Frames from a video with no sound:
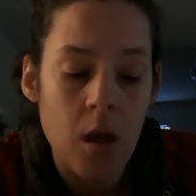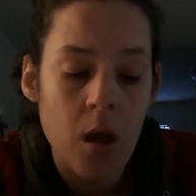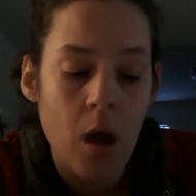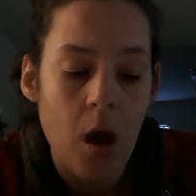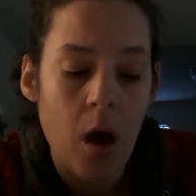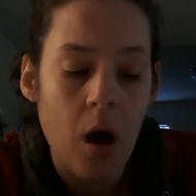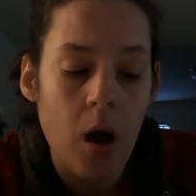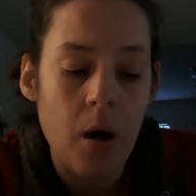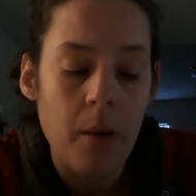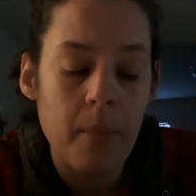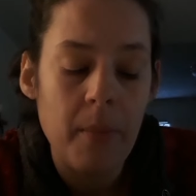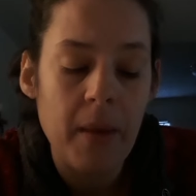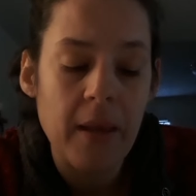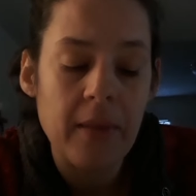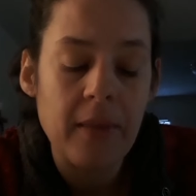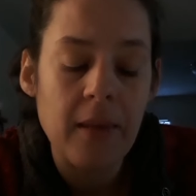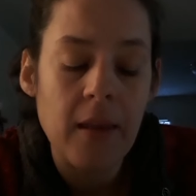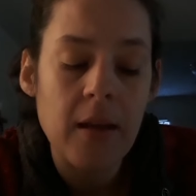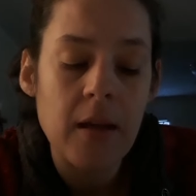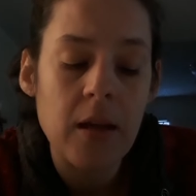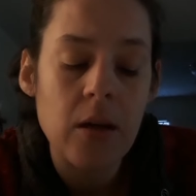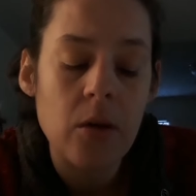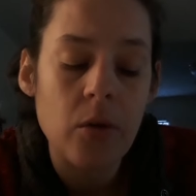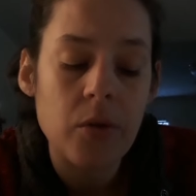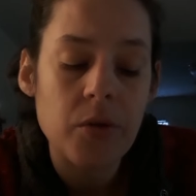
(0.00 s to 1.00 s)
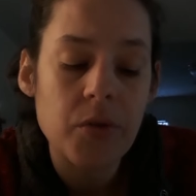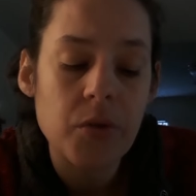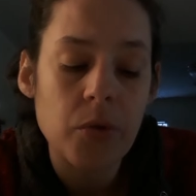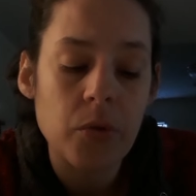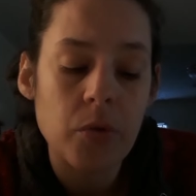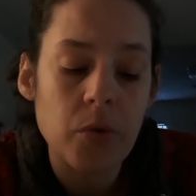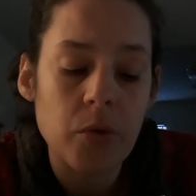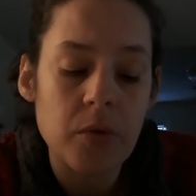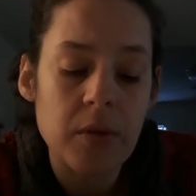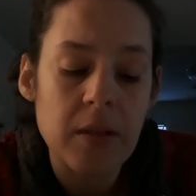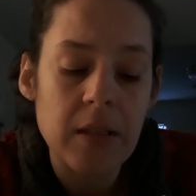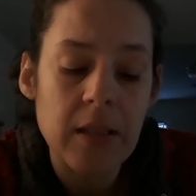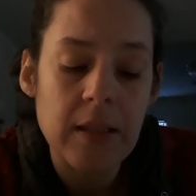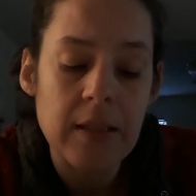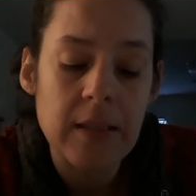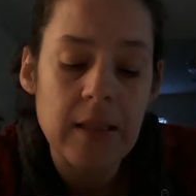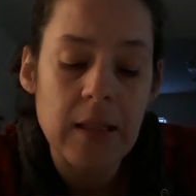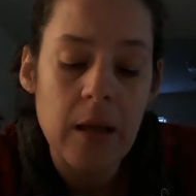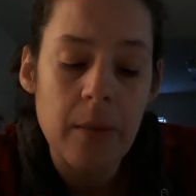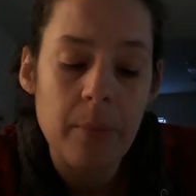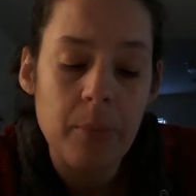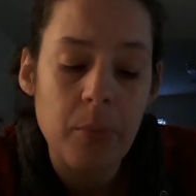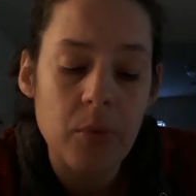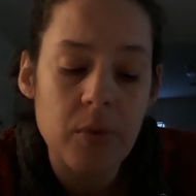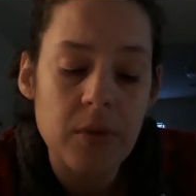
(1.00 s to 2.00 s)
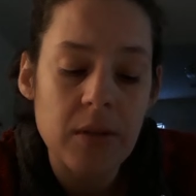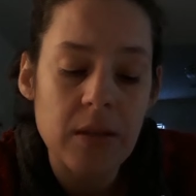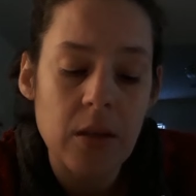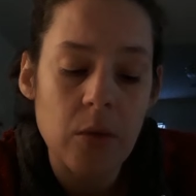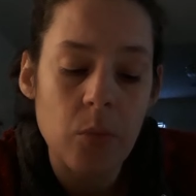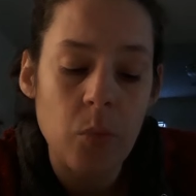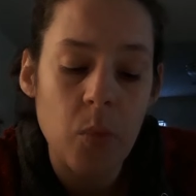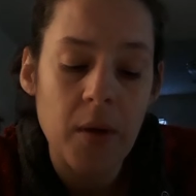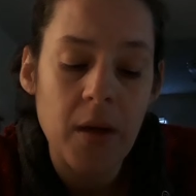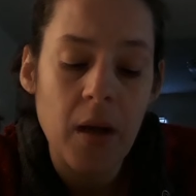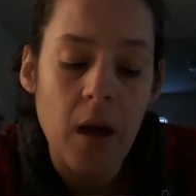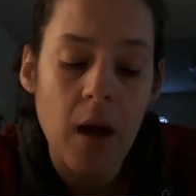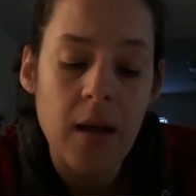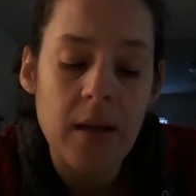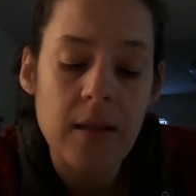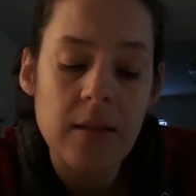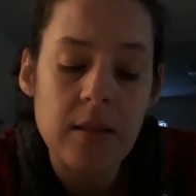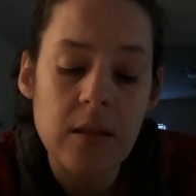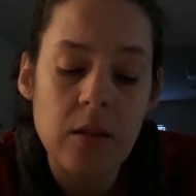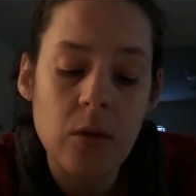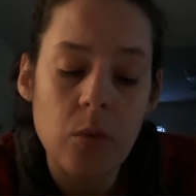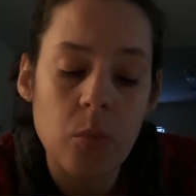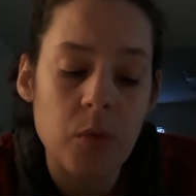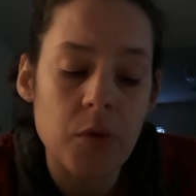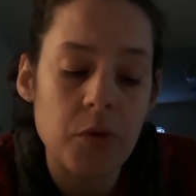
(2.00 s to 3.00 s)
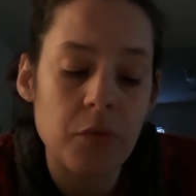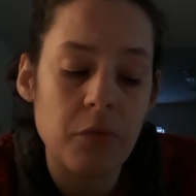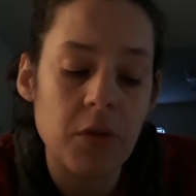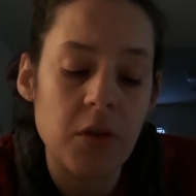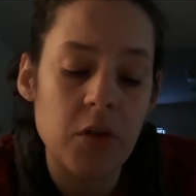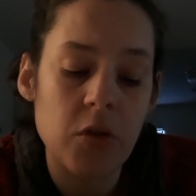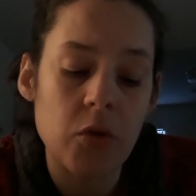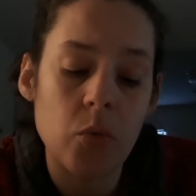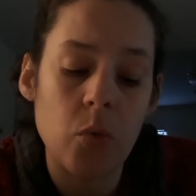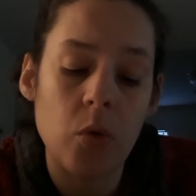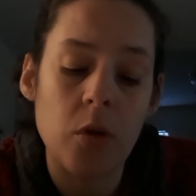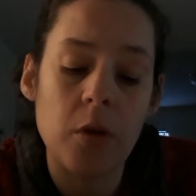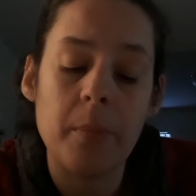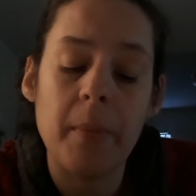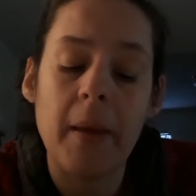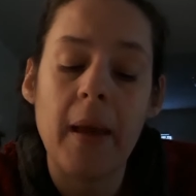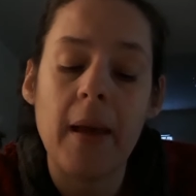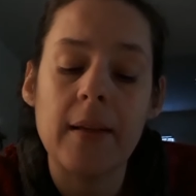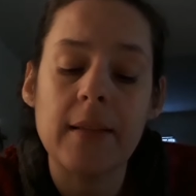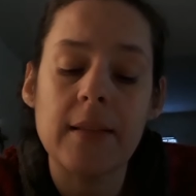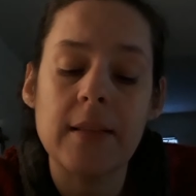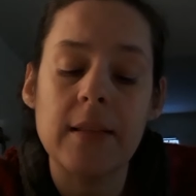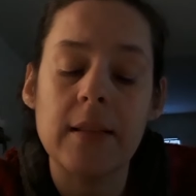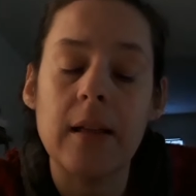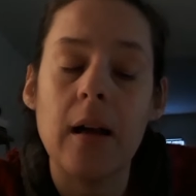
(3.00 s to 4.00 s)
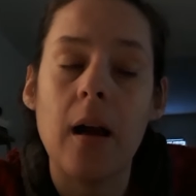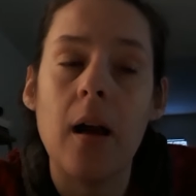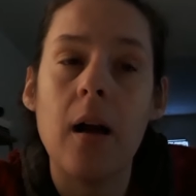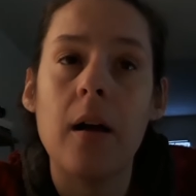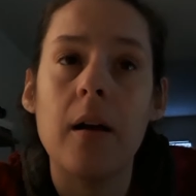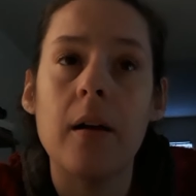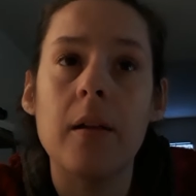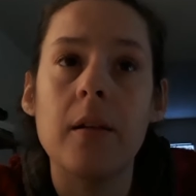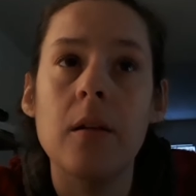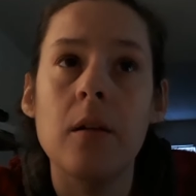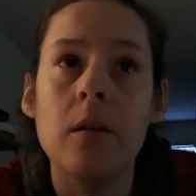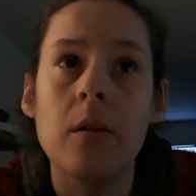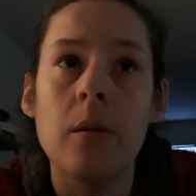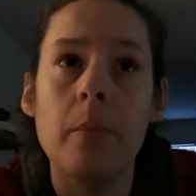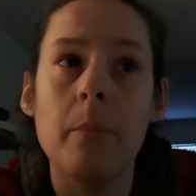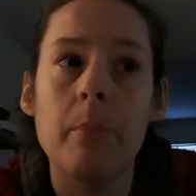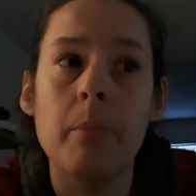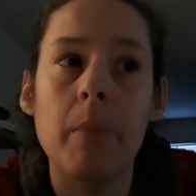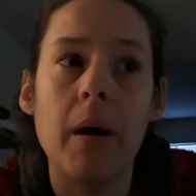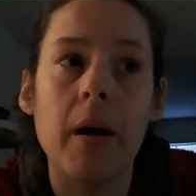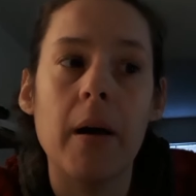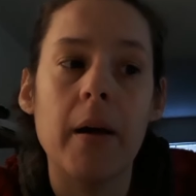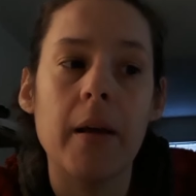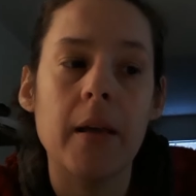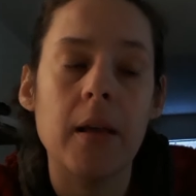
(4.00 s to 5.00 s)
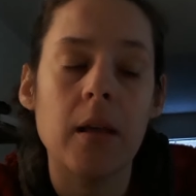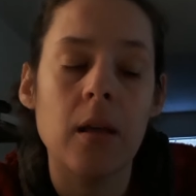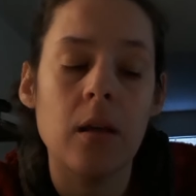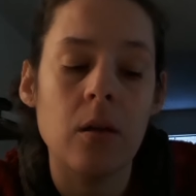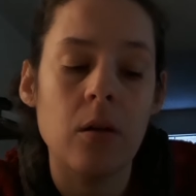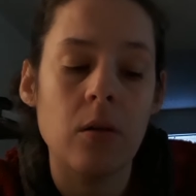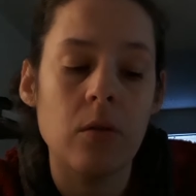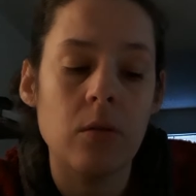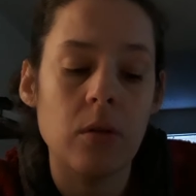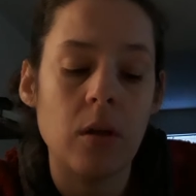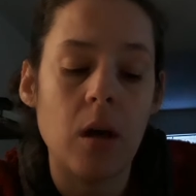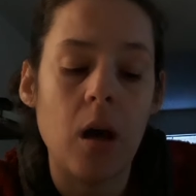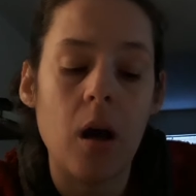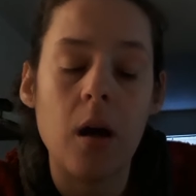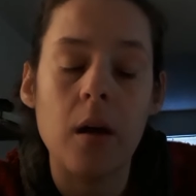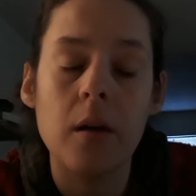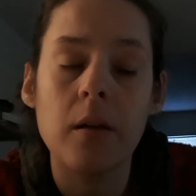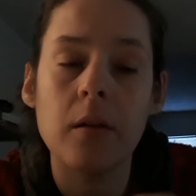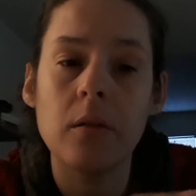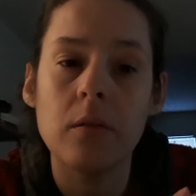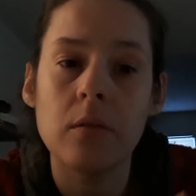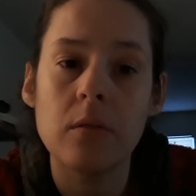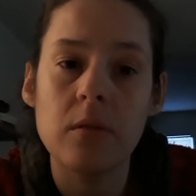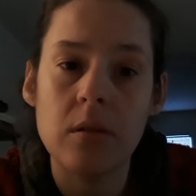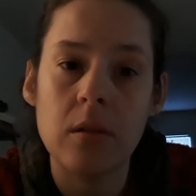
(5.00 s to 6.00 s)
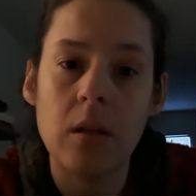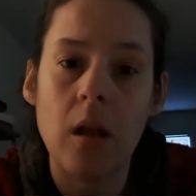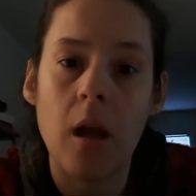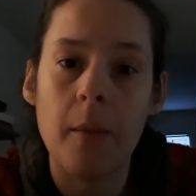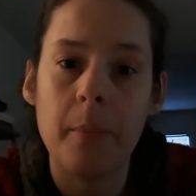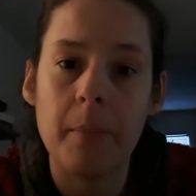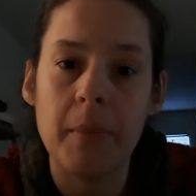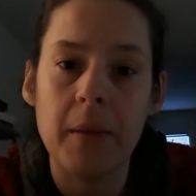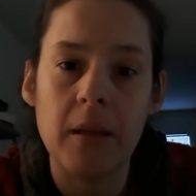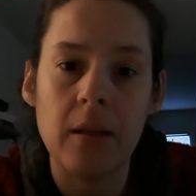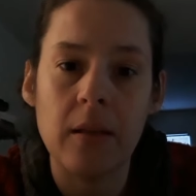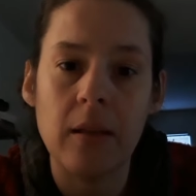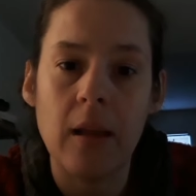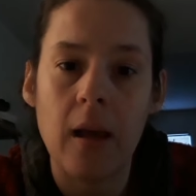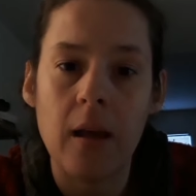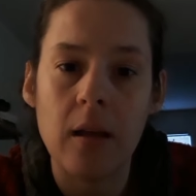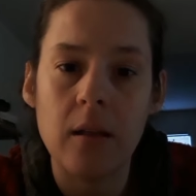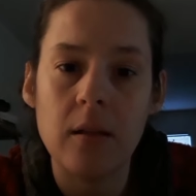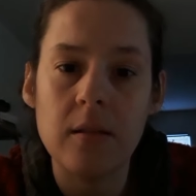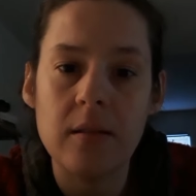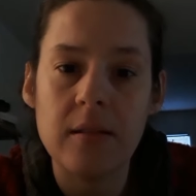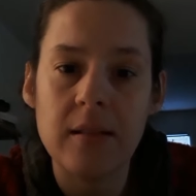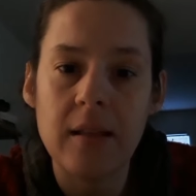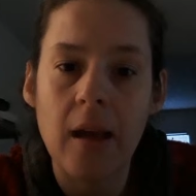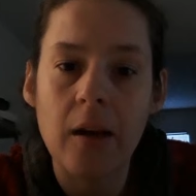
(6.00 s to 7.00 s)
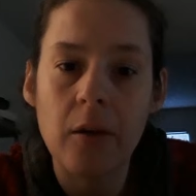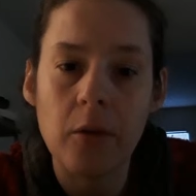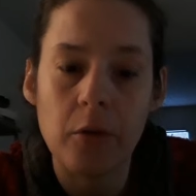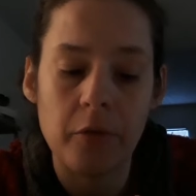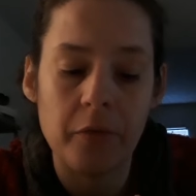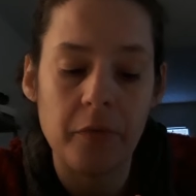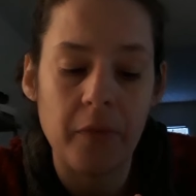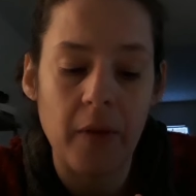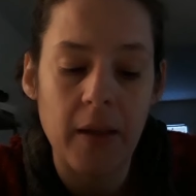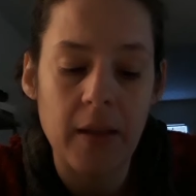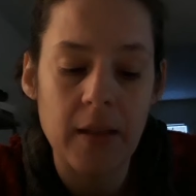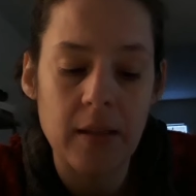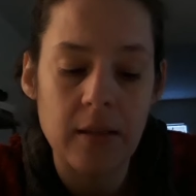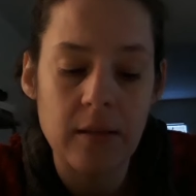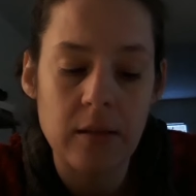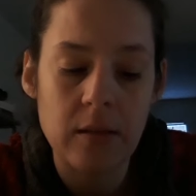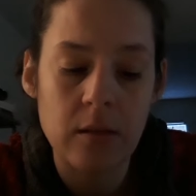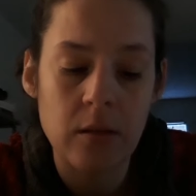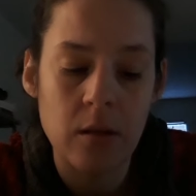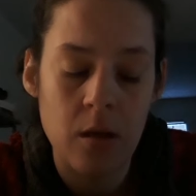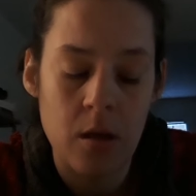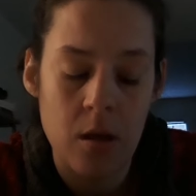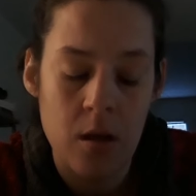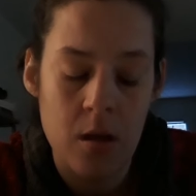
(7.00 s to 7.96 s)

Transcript: Um, and then it also used the examples that when Isaac was restored back to God by God stopping that sacrifice,